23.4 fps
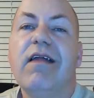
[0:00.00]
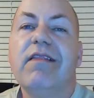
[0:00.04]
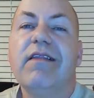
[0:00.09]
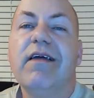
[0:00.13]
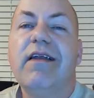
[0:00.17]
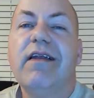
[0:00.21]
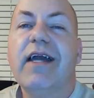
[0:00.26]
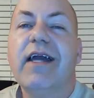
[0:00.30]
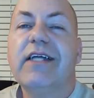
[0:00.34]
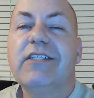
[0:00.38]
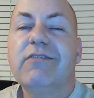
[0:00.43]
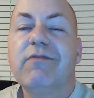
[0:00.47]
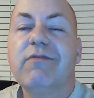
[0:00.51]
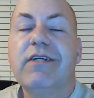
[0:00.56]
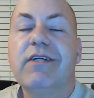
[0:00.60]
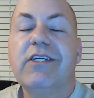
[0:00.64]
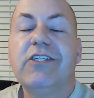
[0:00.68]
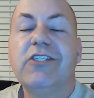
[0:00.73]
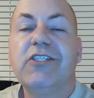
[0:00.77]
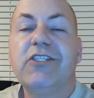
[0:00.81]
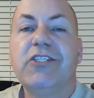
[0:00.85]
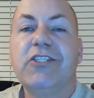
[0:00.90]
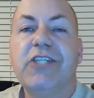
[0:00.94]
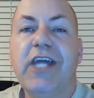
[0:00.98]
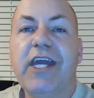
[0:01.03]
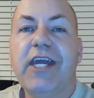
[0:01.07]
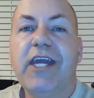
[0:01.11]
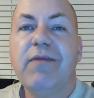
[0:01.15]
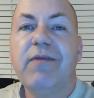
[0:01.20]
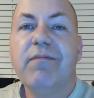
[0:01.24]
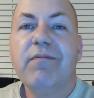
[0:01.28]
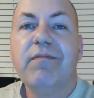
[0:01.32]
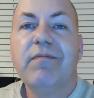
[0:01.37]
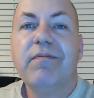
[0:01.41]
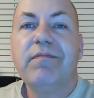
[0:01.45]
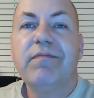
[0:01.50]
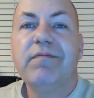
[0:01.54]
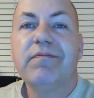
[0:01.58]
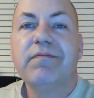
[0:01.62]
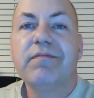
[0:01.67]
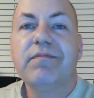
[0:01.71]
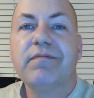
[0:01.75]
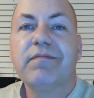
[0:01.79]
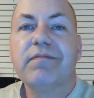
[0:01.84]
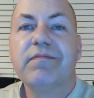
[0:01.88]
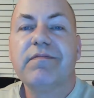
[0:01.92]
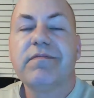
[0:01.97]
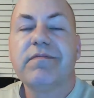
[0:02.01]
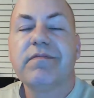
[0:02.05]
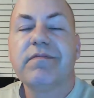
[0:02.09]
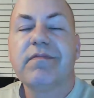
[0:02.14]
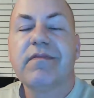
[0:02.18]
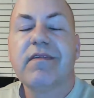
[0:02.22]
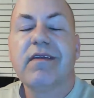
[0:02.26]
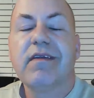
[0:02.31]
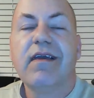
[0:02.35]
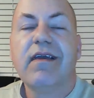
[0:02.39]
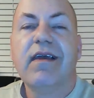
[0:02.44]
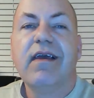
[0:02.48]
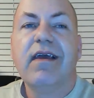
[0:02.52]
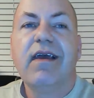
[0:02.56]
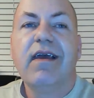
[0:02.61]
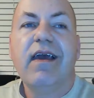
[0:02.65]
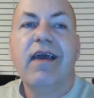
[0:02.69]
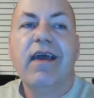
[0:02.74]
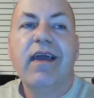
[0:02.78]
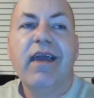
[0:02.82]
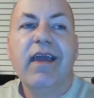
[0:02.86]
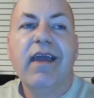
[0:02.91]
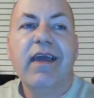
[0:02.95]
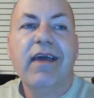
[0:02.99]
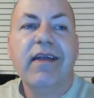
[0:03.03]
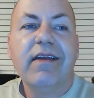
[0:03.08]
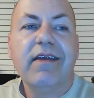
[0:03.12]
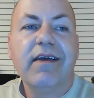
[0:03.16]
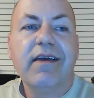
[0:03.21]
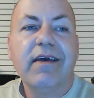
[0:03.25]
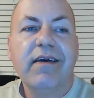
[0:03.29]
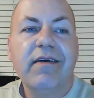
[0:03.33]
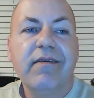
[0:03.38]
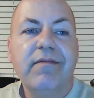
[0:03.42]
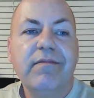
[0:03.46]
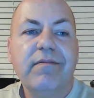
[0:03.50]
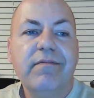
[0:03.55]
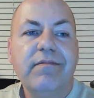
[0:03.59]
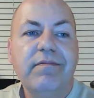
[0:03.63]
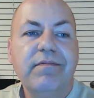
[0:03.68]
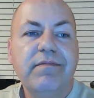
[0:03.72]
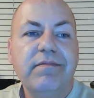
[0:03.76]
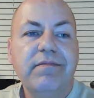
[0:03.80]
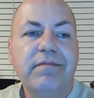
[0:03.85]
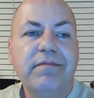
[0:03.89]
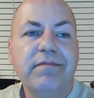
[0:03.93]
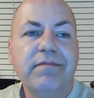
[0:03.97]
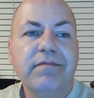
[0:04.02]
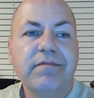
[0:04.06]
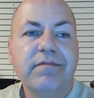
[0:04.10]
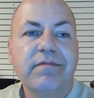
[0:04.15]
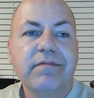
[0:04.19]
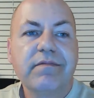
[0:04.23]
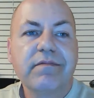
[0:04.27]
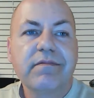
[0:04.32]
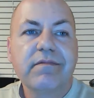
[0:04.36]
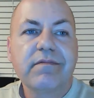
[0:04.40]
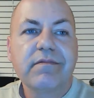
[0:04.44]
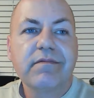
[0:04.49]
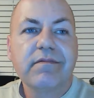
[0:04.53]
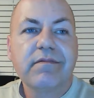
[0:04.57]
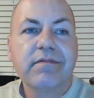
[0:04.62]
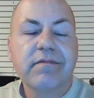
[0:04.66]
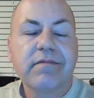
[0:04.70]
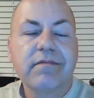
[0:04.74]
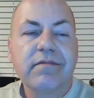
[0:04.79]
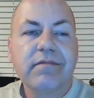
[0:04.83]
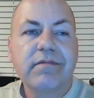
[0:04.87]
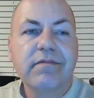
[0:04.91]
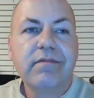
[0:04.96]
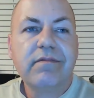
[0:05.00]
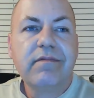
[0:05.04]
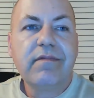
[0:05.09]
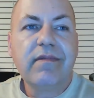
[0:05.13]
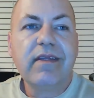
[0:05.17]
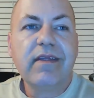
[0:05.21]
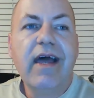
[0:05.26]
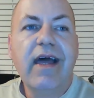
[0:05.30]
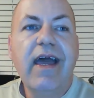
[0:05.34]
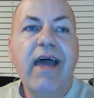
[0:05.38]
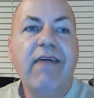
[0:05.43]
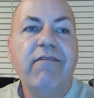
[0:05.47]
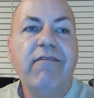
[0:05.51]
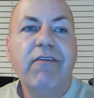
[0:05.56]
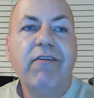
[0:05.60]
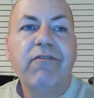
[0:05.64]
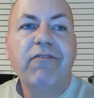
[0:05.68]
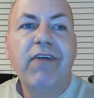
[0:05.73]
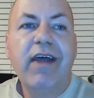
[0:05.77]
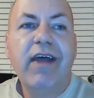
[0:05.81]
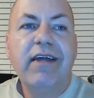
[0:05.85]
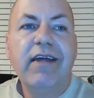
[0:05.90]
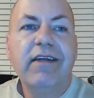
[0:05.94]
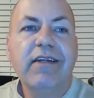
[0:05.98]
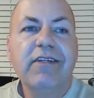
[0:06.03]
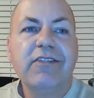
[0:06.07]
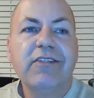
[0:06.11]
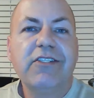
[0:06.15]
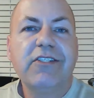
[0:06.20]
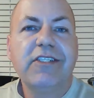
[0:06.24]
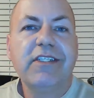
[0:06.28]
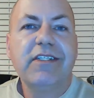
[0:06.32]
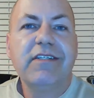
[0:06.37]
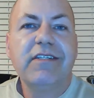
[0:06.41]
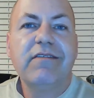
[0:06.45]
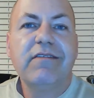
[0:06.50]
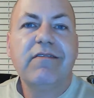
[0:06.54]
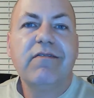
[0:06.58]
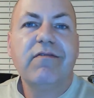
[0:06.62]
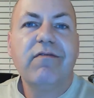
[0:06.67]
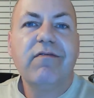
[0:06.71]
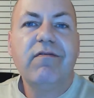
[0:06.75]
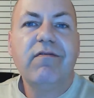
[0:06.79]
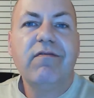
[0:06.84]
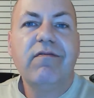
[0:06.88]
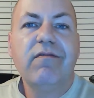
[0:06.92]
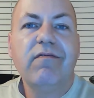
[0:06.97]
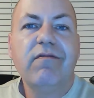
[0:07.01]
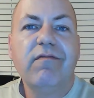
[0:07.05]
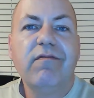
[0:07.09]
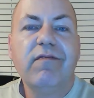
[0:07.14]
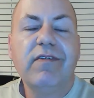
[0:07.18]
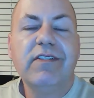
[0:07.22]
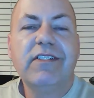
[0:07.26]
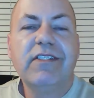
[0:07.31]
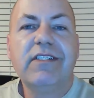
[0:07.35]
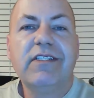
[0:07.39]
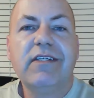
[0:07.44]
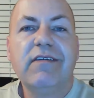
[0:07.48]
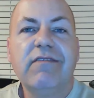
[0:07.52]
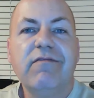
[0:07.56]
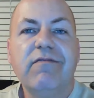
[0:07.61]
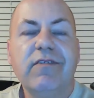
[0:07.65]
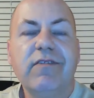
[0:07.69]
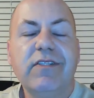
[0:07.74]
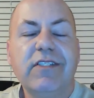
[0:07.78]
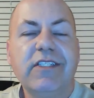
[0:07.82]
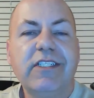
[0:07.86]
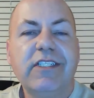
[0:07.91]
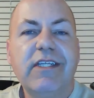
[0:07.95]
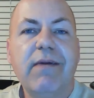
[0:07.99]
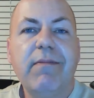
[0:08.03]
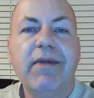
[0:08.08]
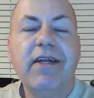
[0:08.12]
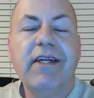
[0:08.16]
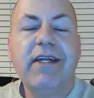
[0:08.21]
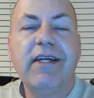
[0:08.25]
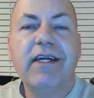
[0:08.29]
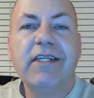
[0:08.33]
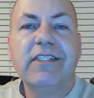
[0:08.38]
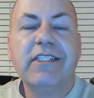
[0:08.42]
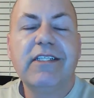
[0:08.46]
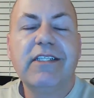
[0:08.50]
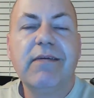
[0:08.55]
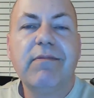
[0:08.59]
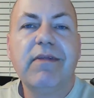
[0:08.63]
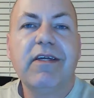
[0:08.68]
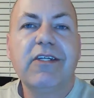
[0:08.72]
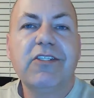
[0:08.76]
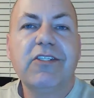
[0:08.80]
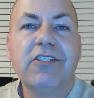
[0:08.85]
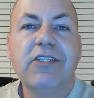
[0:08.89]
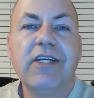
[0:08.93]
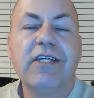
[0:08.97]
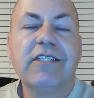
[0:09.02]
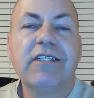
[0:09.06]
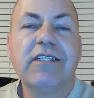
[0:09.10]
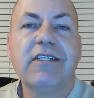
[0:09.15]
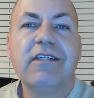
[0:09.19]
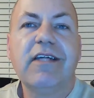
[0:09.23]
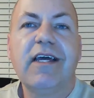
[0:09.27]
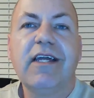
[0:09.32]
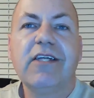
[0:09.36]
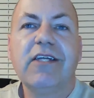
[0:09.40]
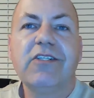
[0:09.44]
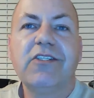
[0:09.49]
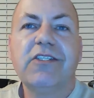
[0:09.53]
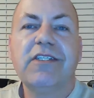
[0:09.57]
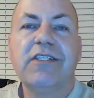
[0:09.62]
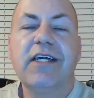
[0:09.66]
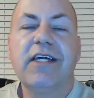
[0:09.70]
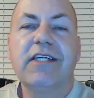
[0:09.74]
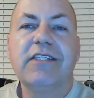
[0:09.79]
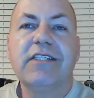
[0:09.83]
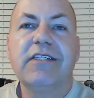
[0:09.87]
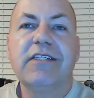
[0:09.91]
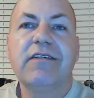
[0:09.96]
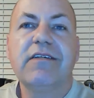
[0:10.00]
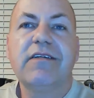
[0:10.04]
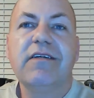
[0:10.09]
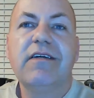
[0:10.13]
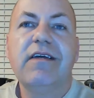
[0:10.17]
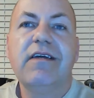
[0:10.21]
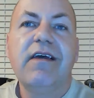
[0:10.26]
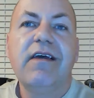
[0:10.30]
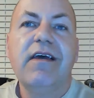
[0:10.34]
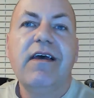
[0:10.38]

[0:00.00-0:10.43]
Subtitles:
The next one is shame. And I have a friend, and when somebody does something she doesn't like, she likes to